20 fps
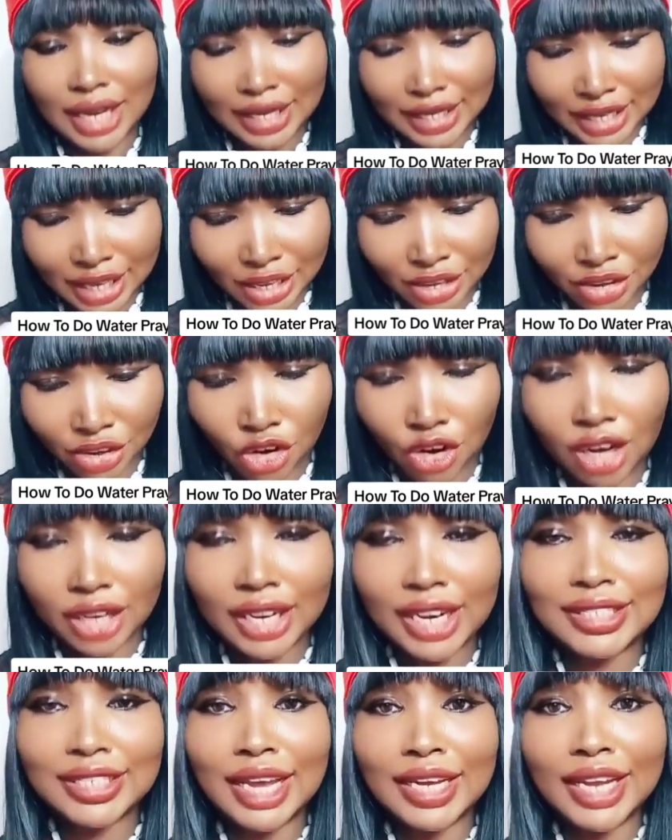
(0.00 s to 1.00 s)
that they
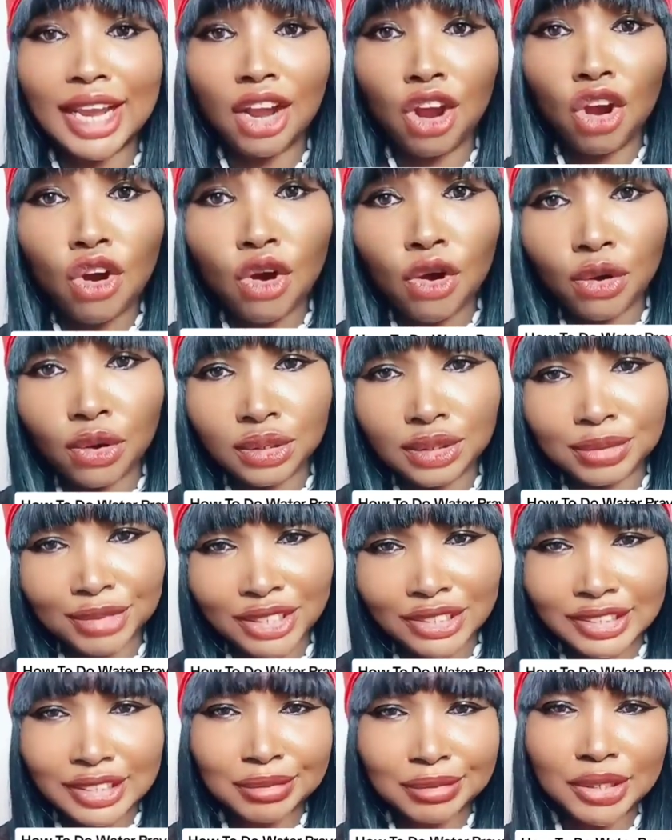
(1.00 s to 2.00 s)
recognize, that they called,
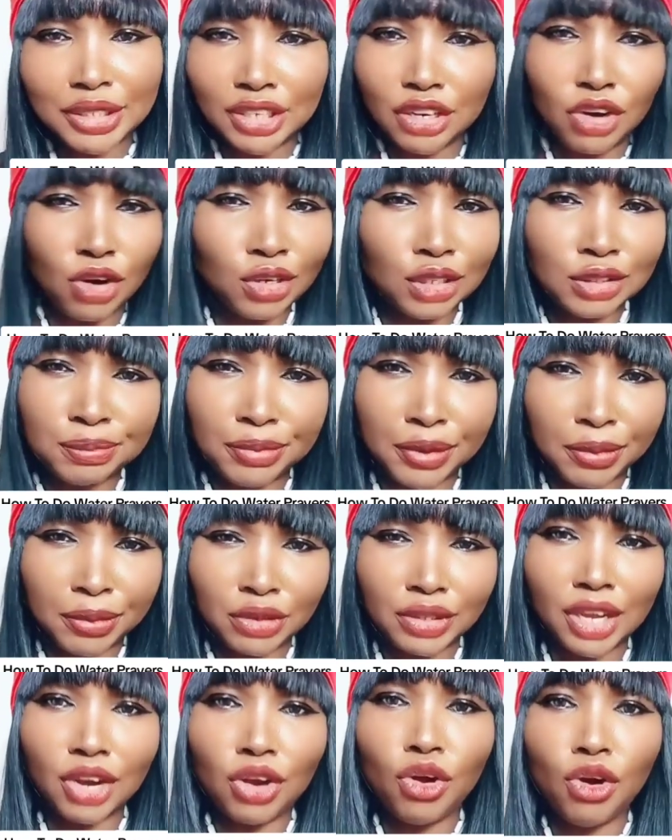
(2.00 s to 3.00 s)
because spirit called
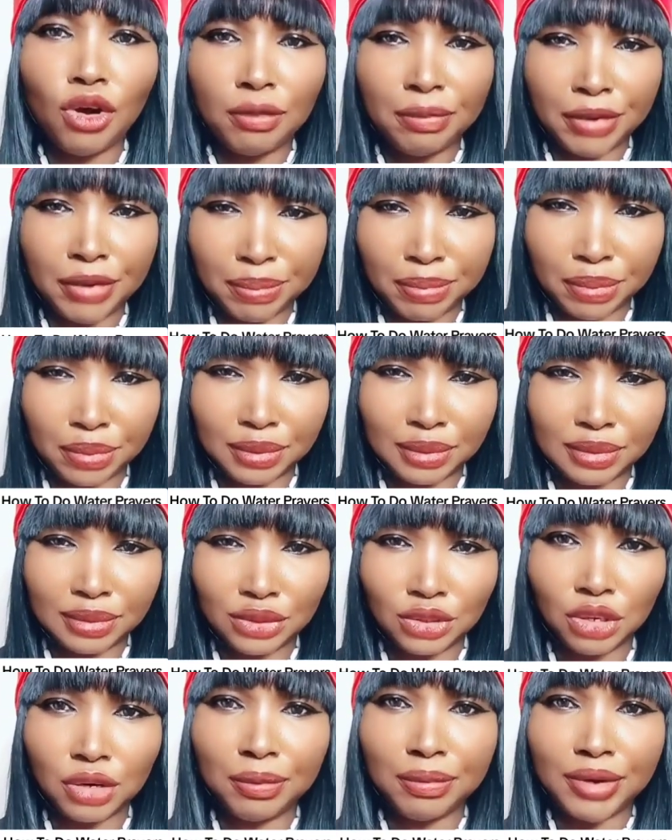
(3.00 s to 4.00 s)
people, they call people
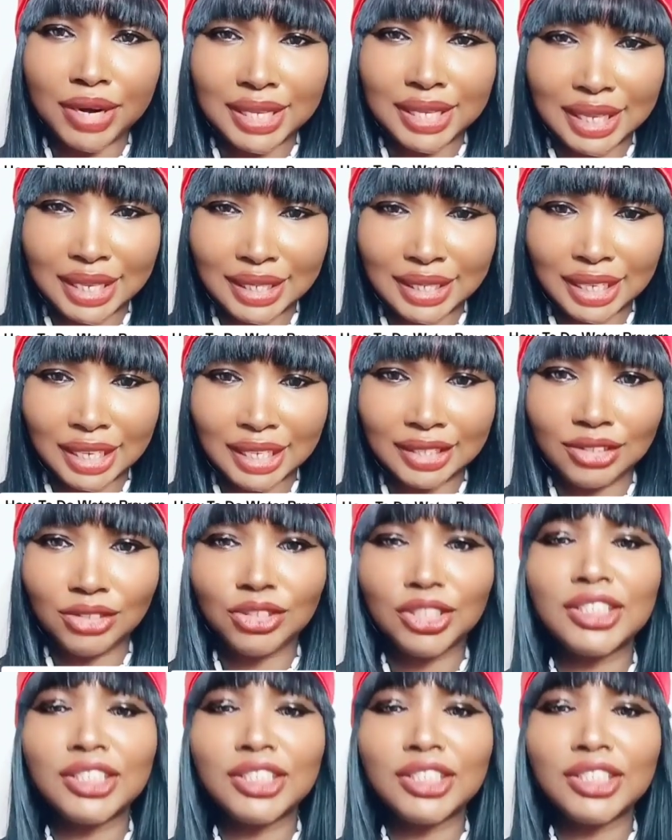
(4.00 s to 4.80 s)
to represent them.